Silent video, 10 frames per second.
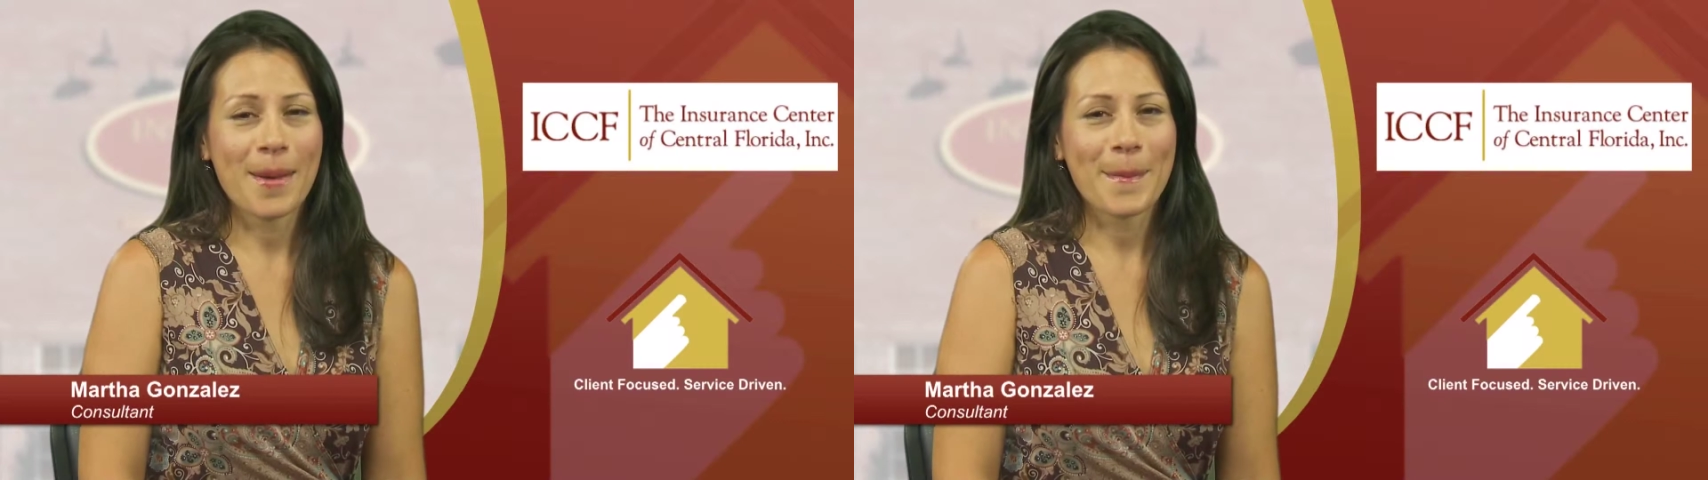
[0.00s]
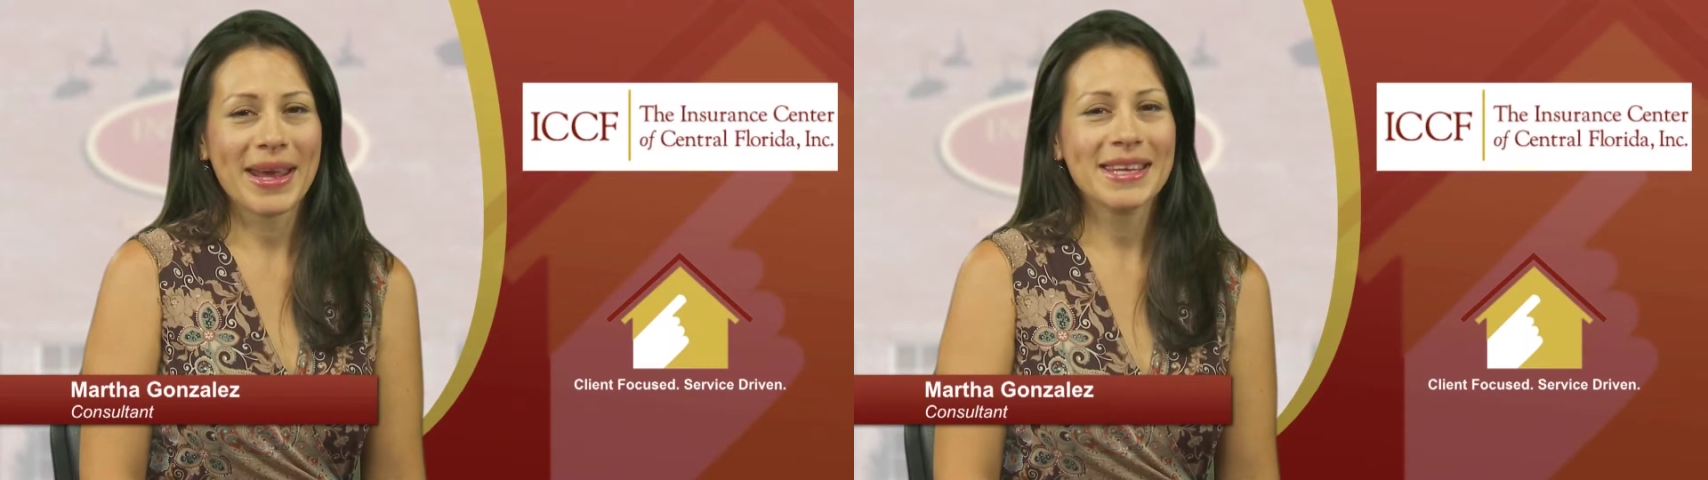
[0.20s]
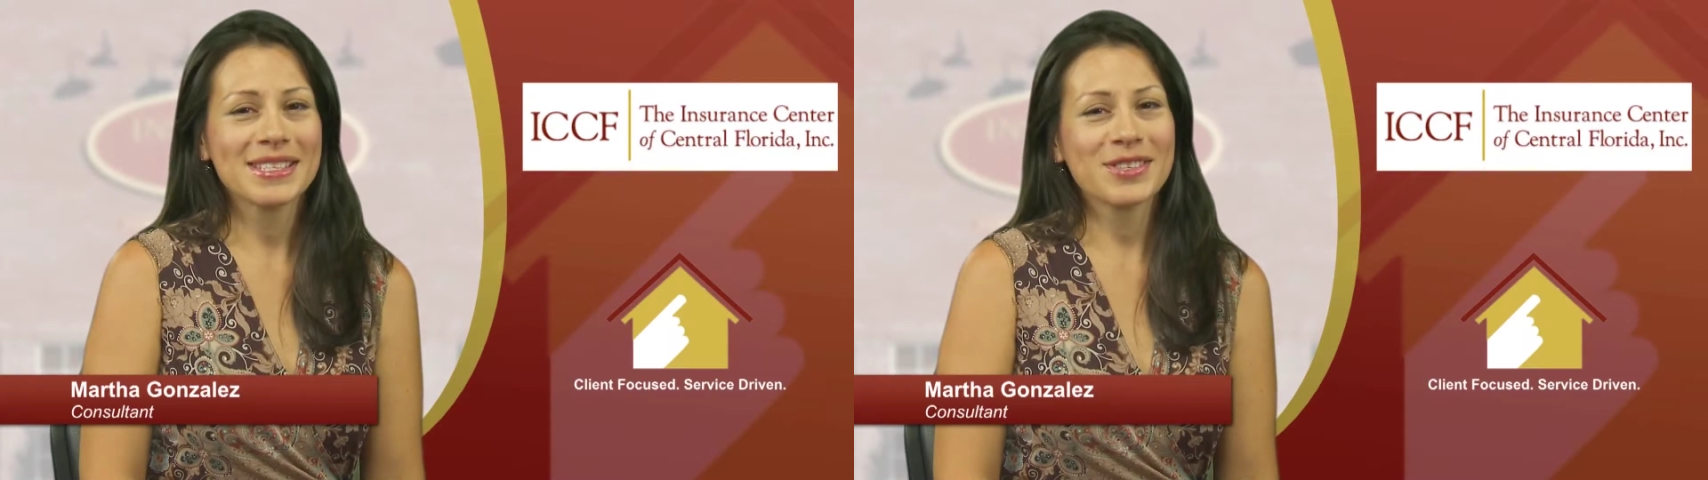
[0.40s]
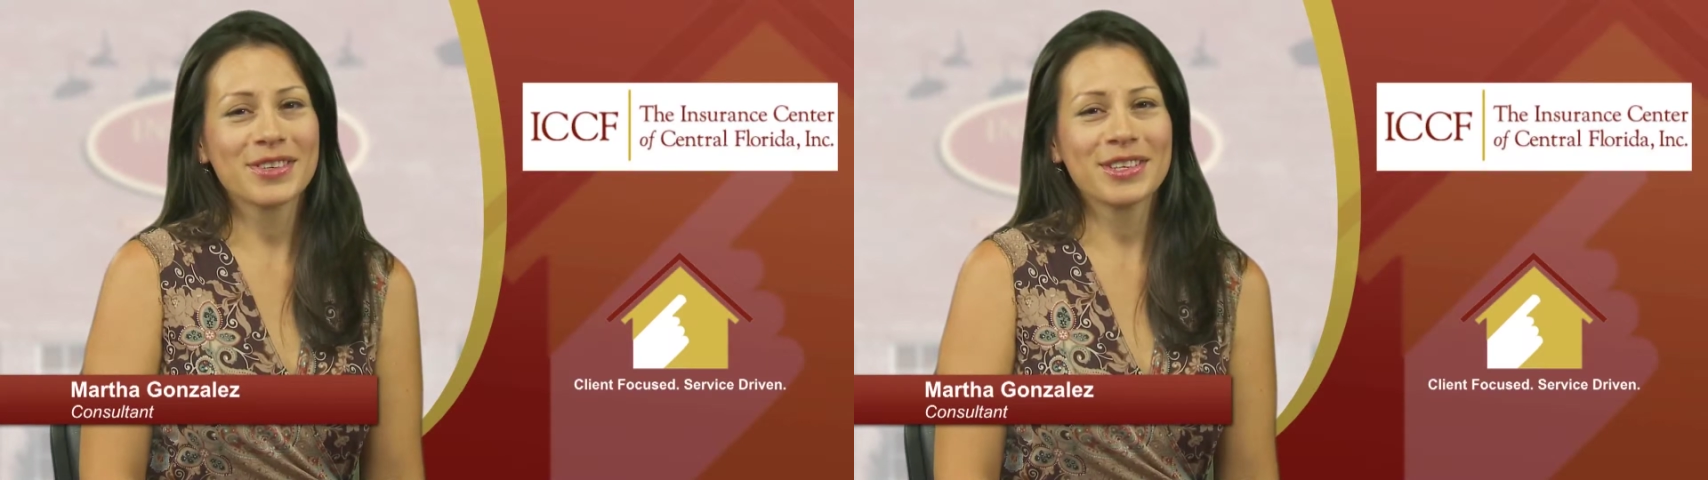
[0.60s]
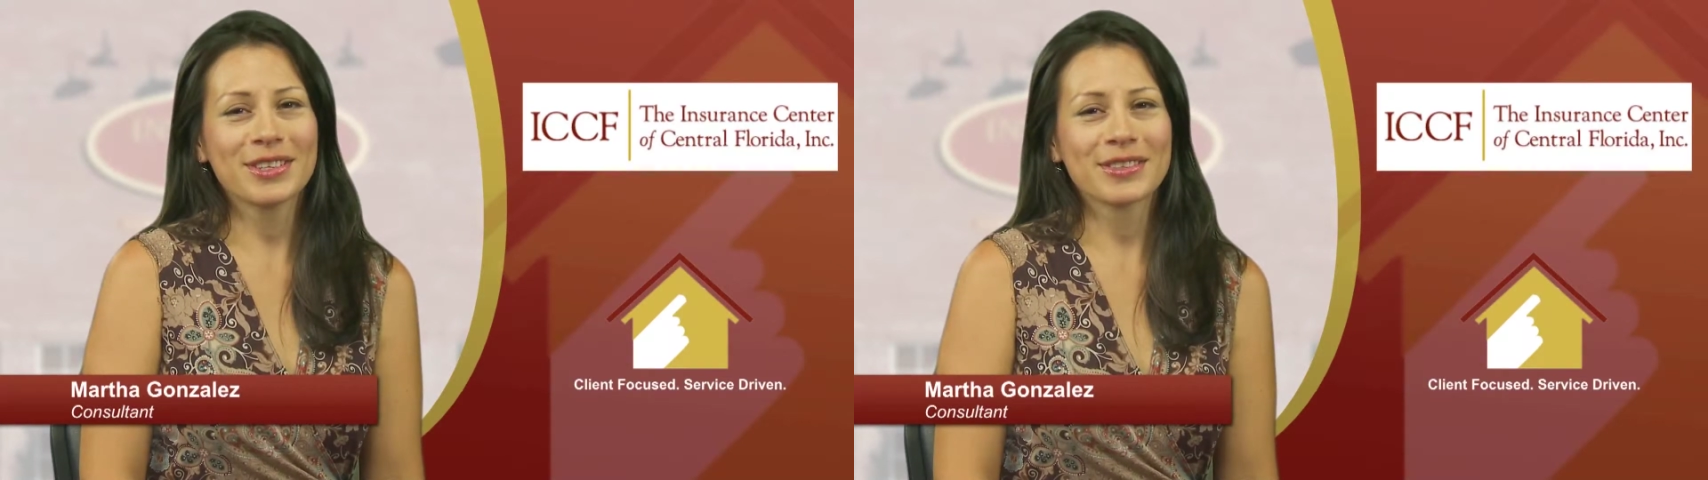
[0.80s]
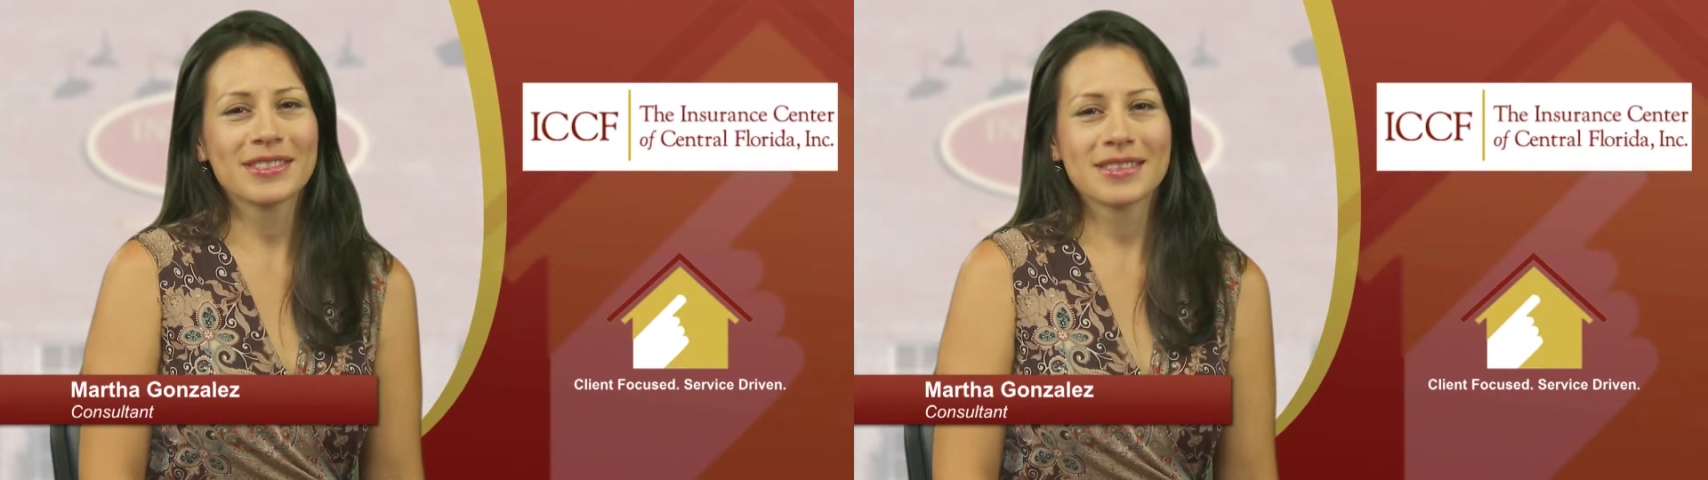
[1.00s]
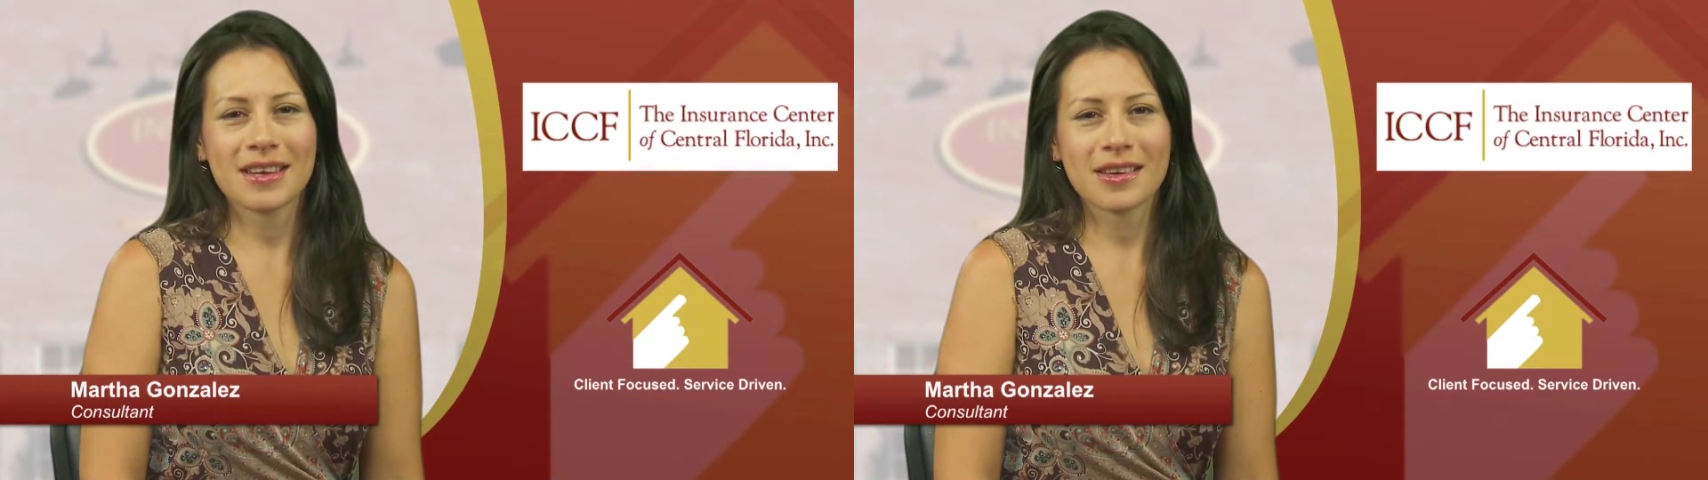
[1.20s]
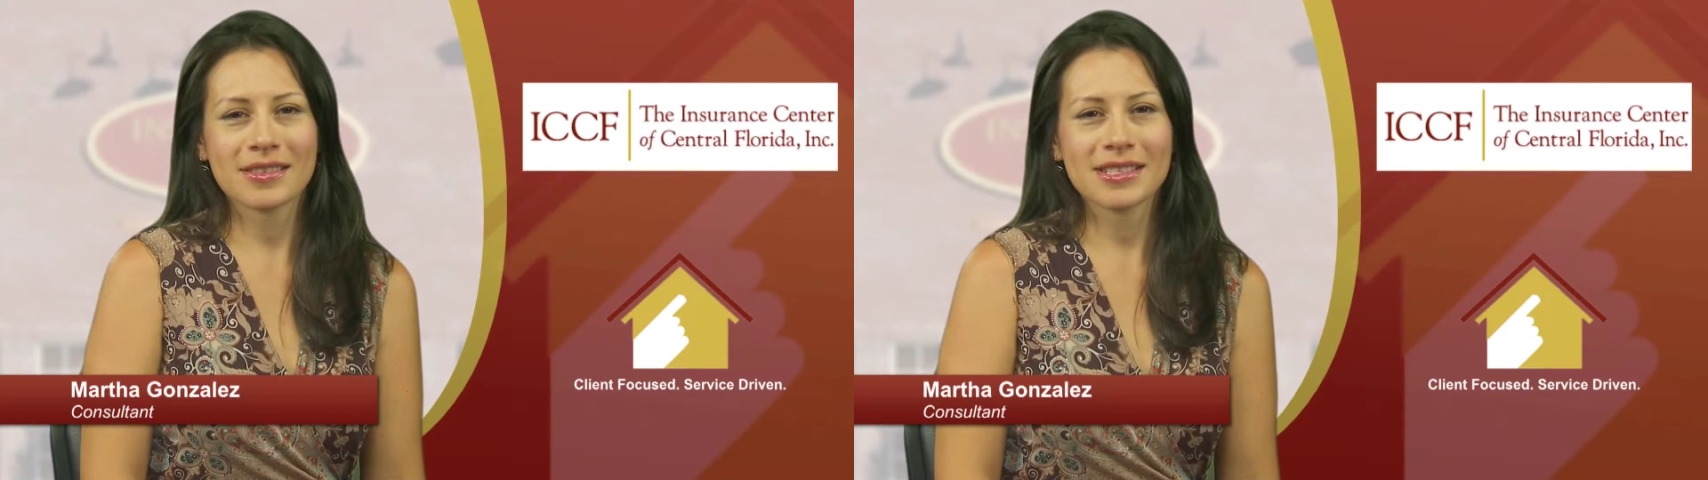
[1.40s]
My history includes
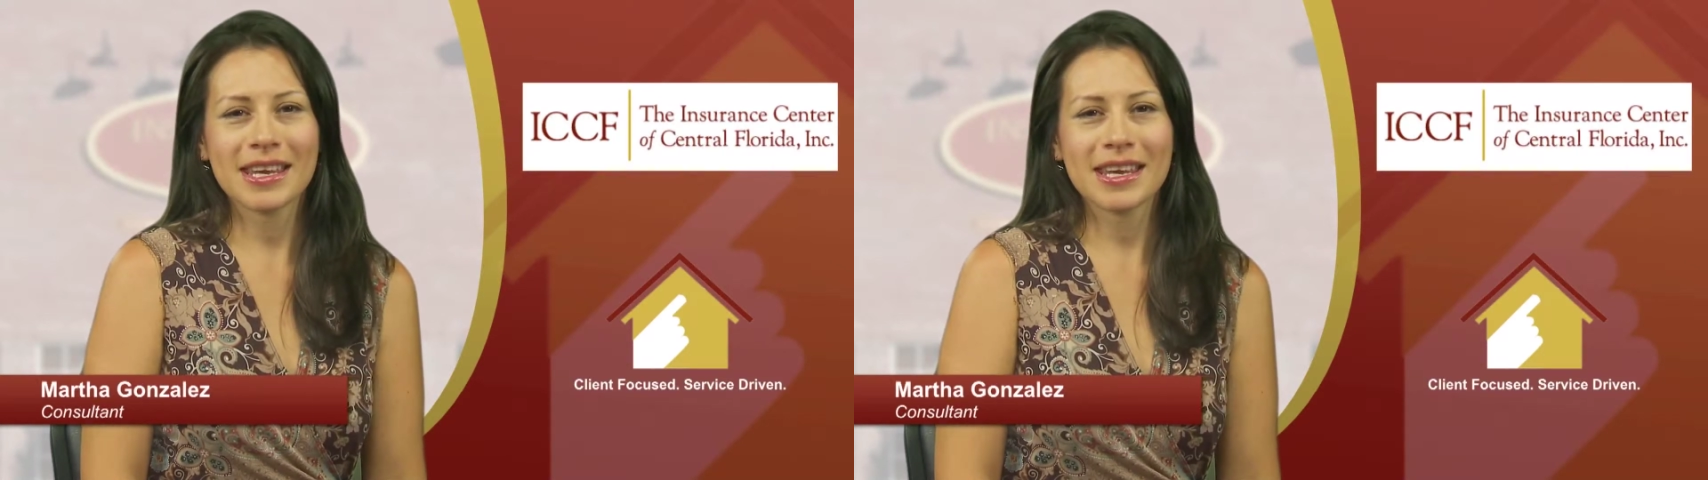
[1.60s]
sales